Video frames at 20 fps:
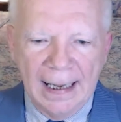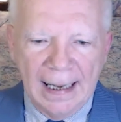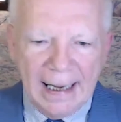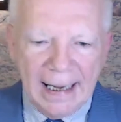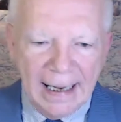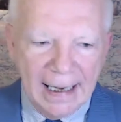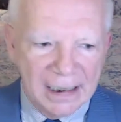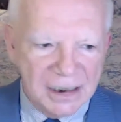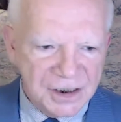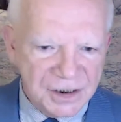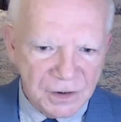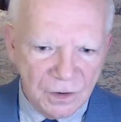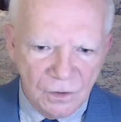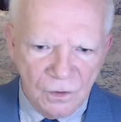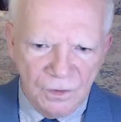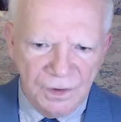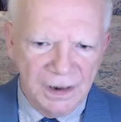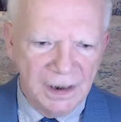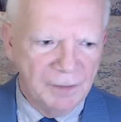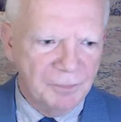And
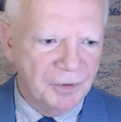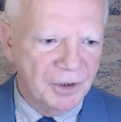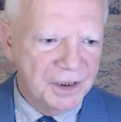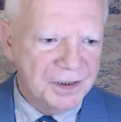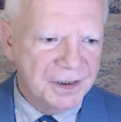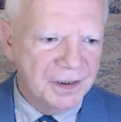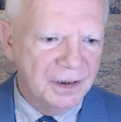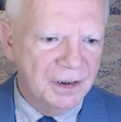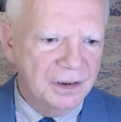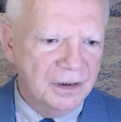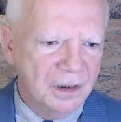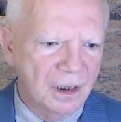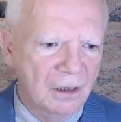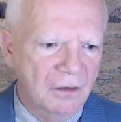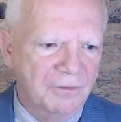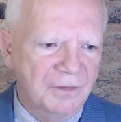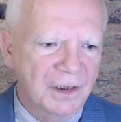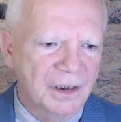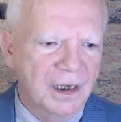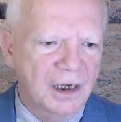so the president
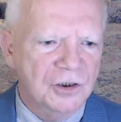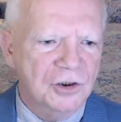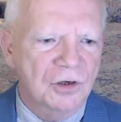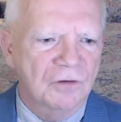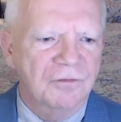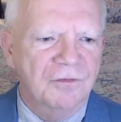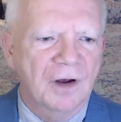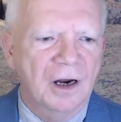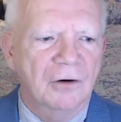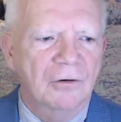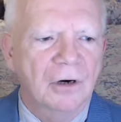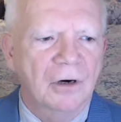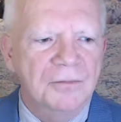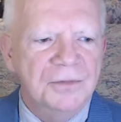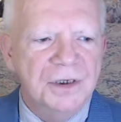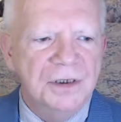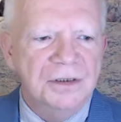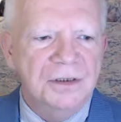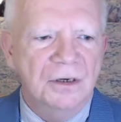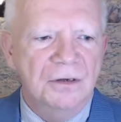of the National
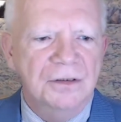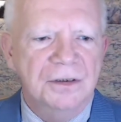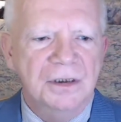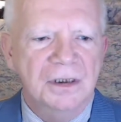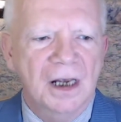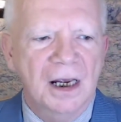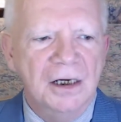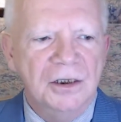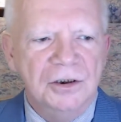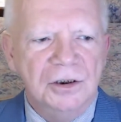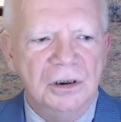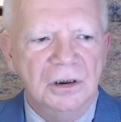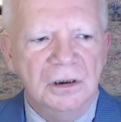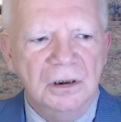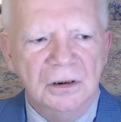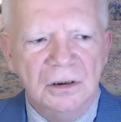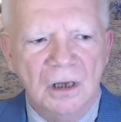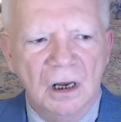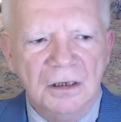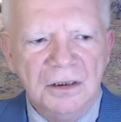Firearms Association
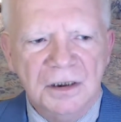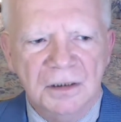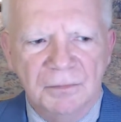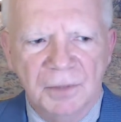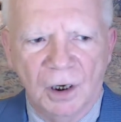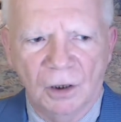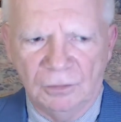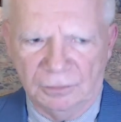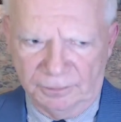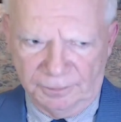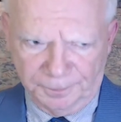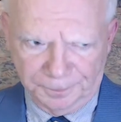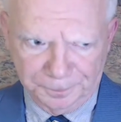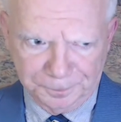talks about